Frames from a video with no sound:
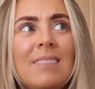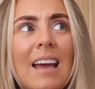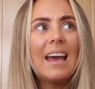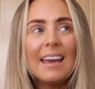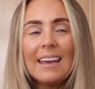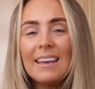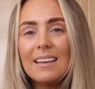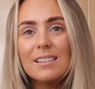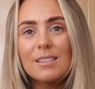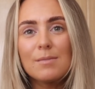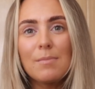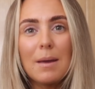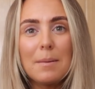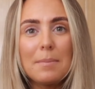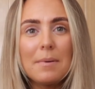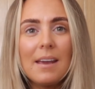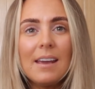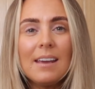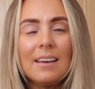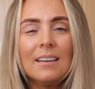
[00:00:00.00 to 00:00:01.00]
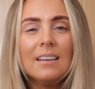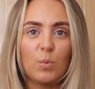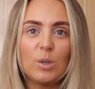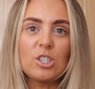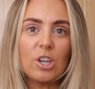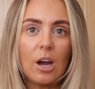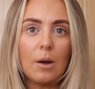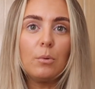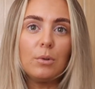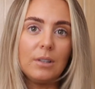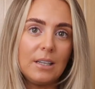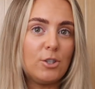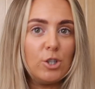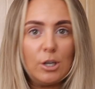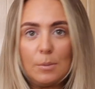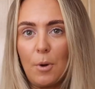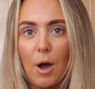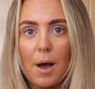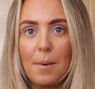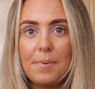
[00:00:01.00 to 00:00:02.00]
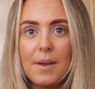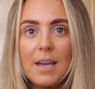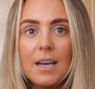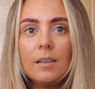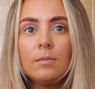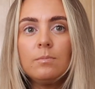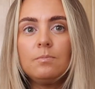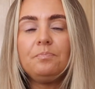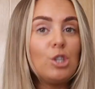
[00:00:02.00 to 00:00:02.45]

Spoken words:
8s maybe, which I will literally put up here.